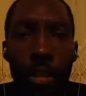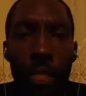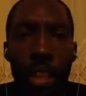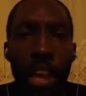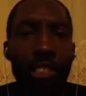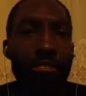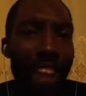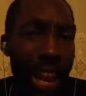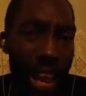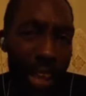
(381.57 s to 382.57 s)
And right
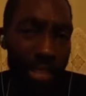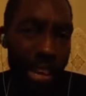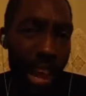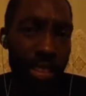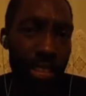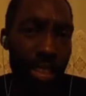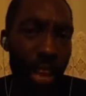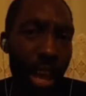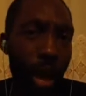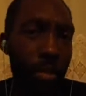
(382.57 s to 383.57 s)
after that, I
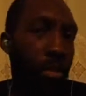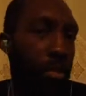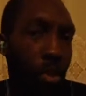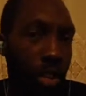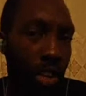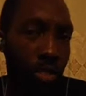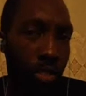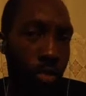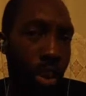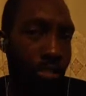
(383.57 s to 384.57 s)
would phone the girl who I
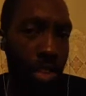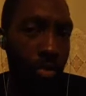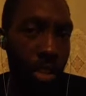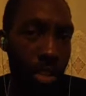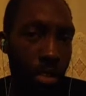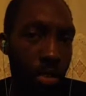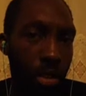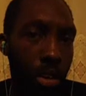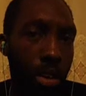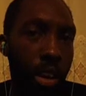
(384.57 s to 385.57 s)
really wanted to call.
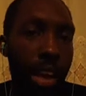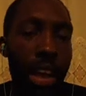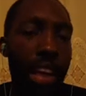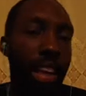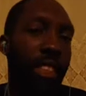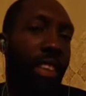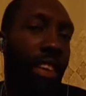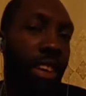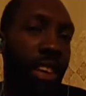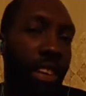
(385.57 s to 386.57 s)
And
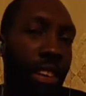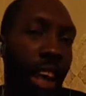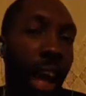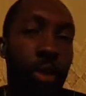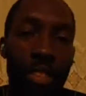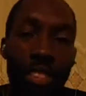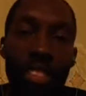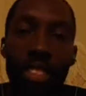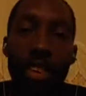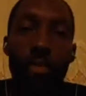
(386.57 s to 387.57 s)
I would
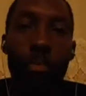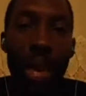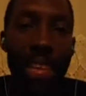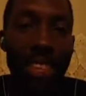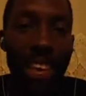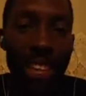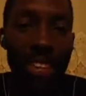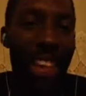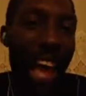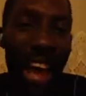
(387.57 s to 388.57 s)
still maintain this
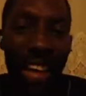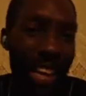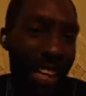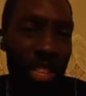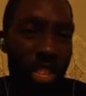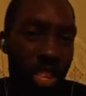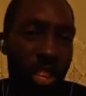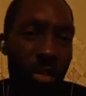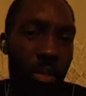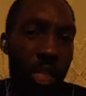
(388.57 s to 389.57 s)
high energy.
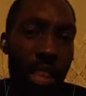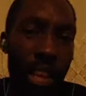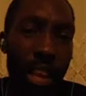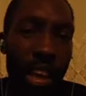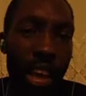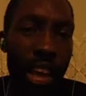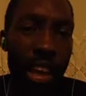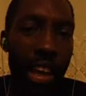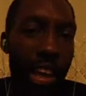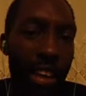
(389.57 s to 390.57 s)

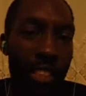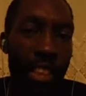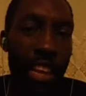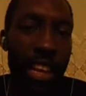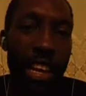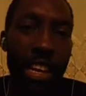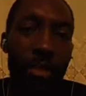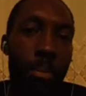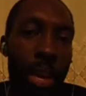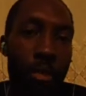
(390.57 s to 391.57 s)
And it'll
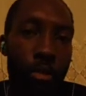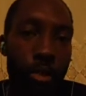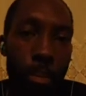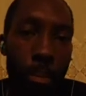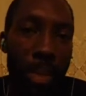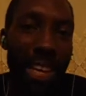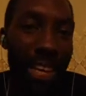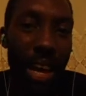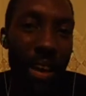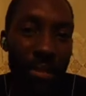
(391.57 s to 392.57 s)
make for a better
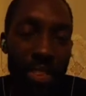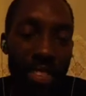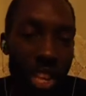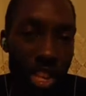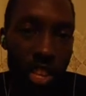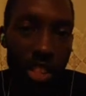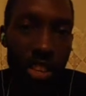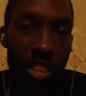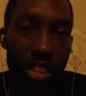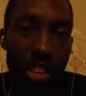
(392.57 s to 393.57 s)
conversation
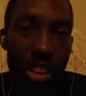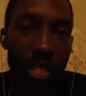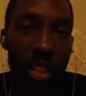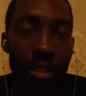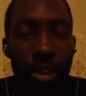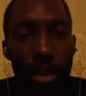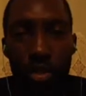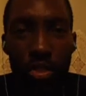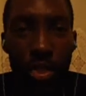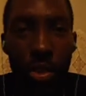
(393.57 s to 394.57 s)
than if I was to
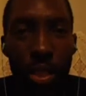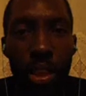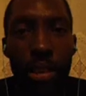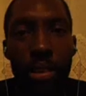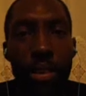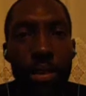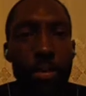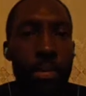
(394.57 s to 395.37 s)
call like, um,